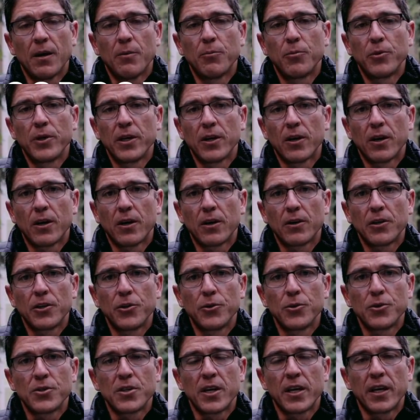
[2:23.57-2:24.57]
we are
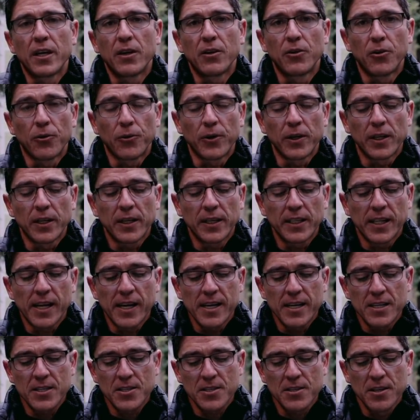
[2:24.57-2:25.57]
using Gorilla
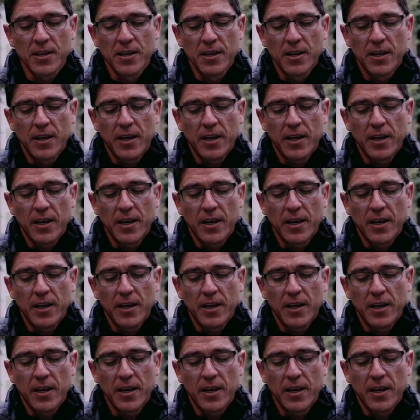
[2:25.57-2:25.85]
Glass.